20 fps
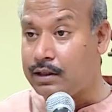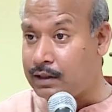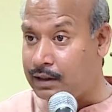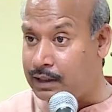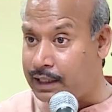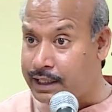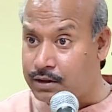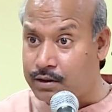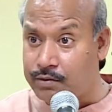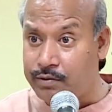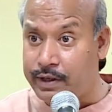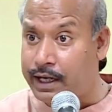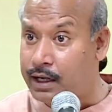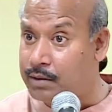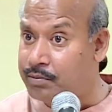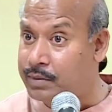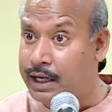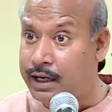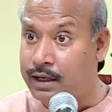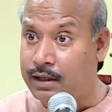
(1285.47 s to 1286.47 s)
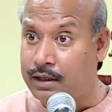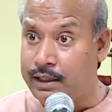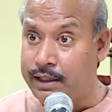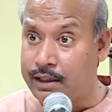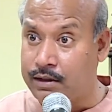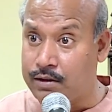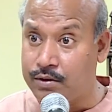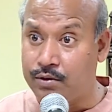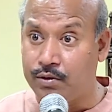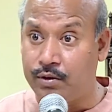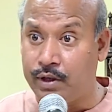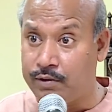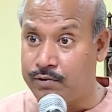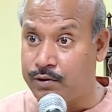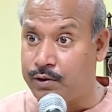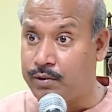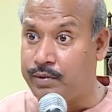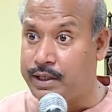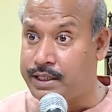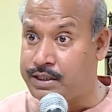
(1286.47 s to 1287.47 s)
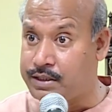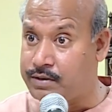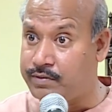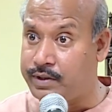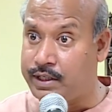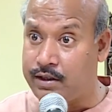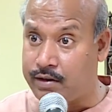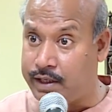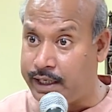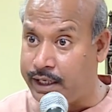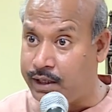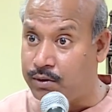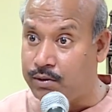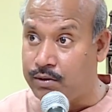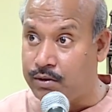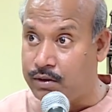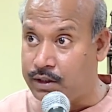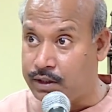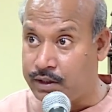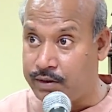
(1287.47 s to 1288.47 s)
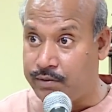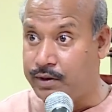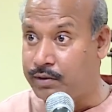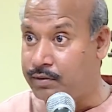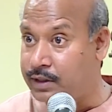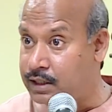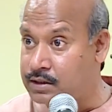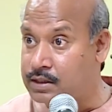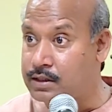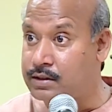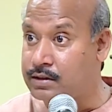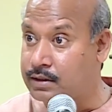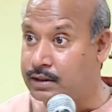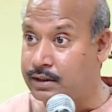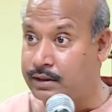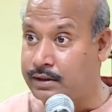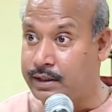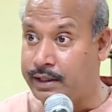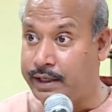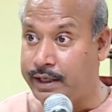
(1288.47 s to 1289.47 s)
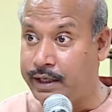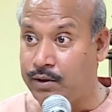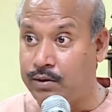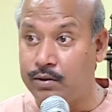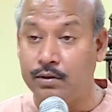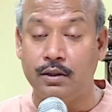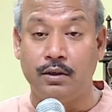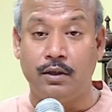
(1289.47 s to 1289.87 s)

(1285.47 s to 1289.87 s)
Like the way I am handling the 24/7 radio, Divyavani Sanskrit radio.